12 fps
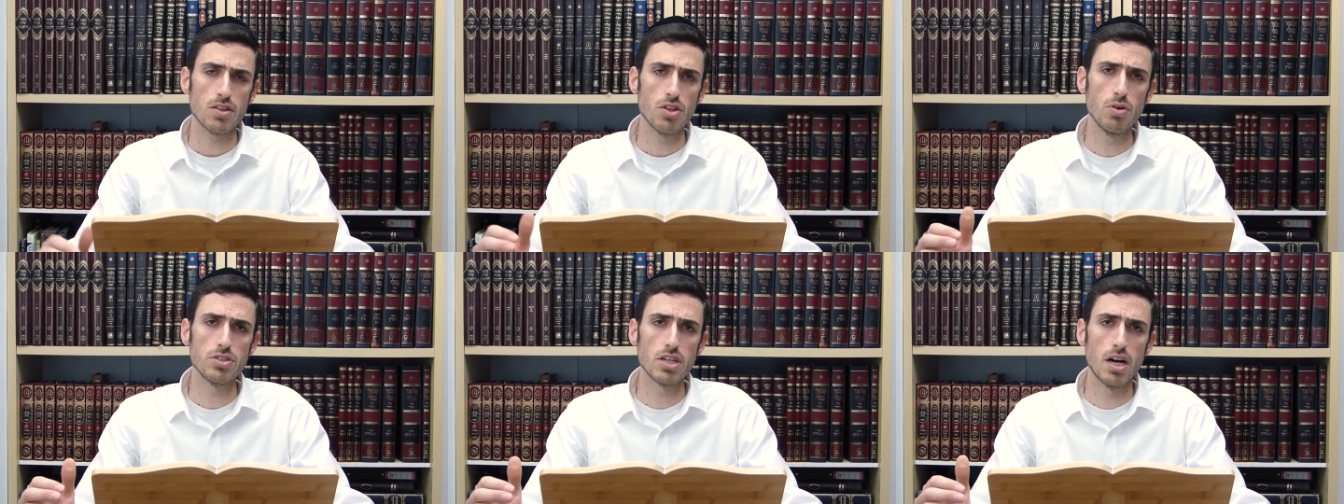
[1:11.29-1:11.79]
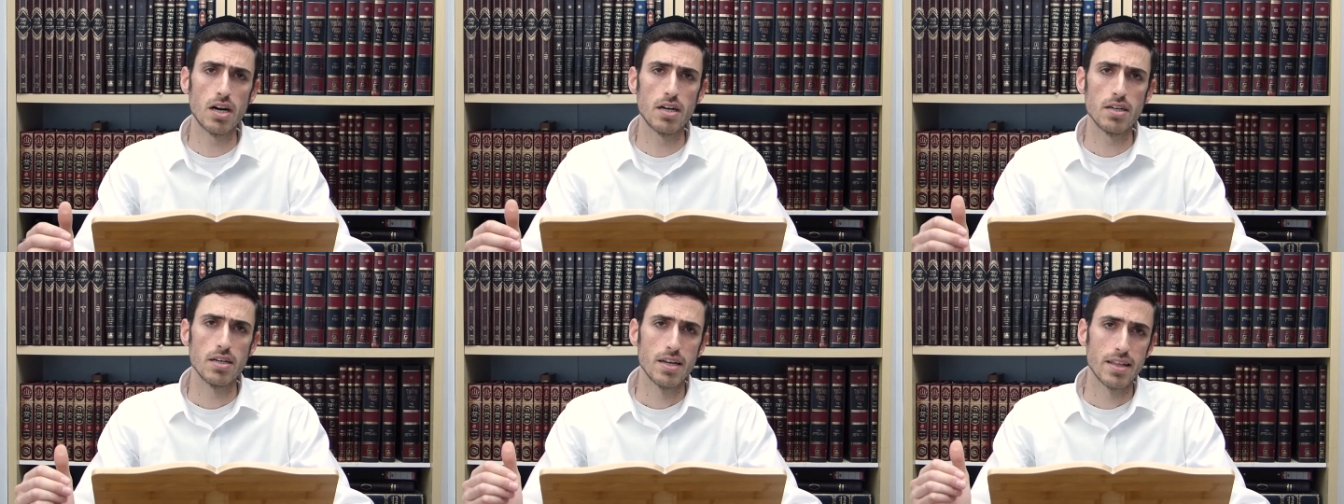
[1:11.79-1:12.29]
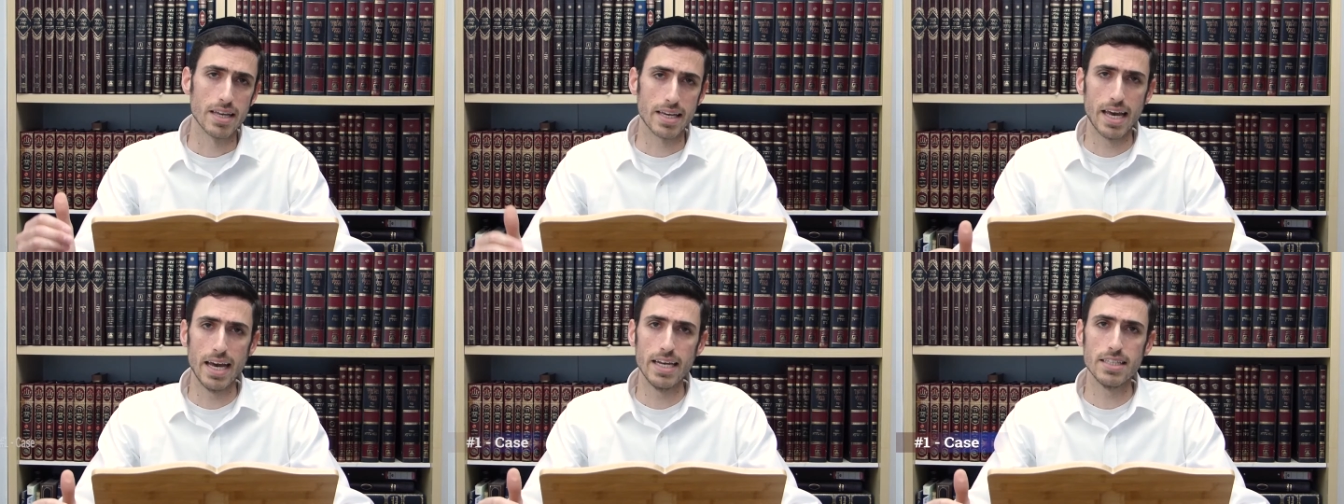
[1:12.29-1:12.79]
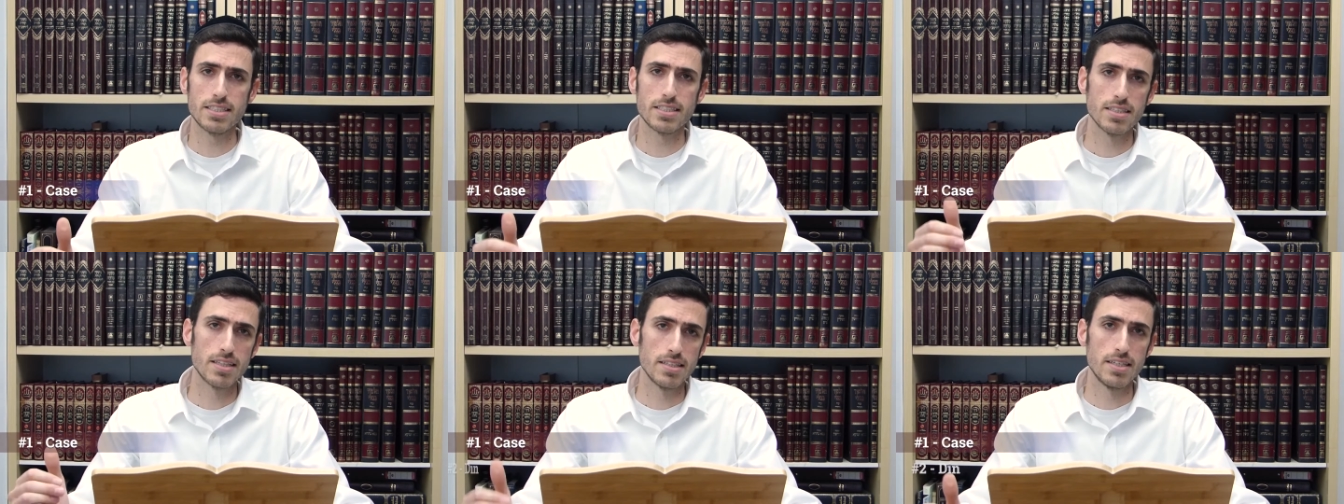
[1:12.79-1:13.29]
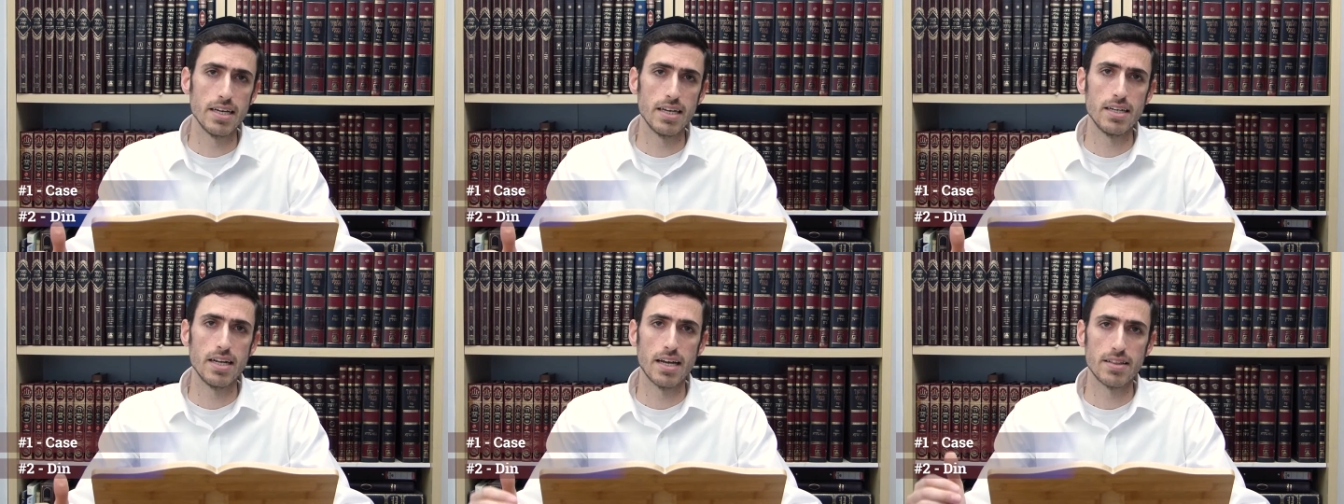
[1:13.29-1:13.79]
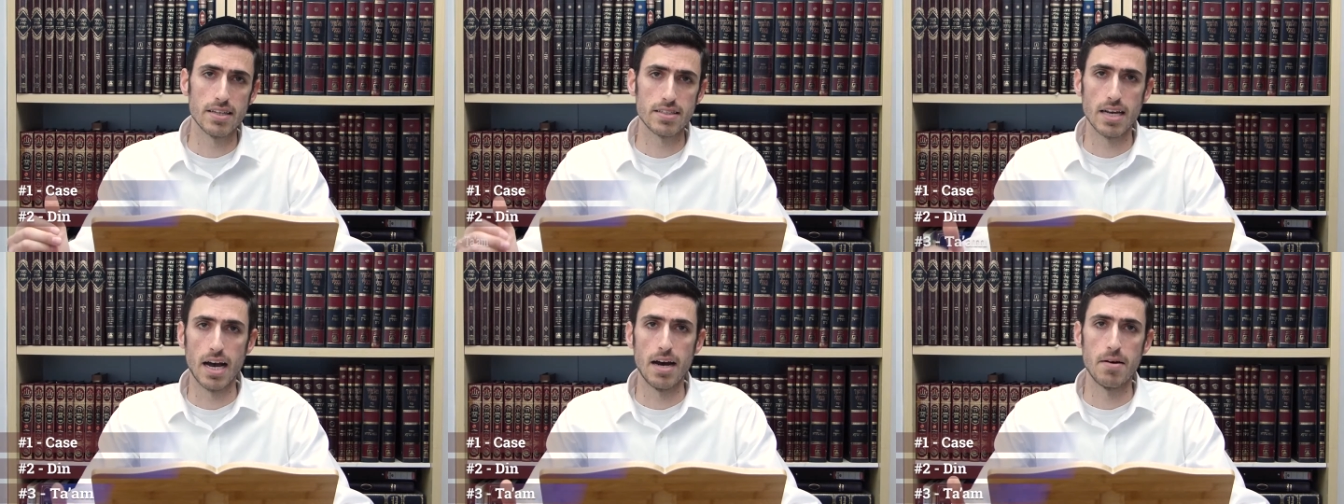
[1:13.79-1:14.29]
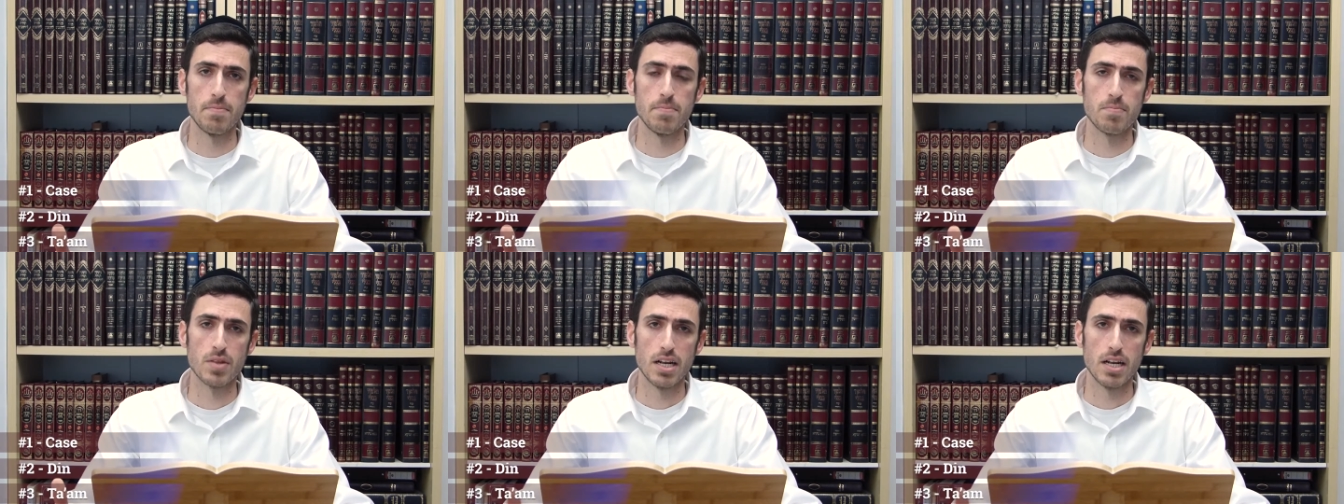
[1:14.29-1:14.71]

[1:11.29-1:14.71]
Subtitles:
Those are the case, the din, and the tam.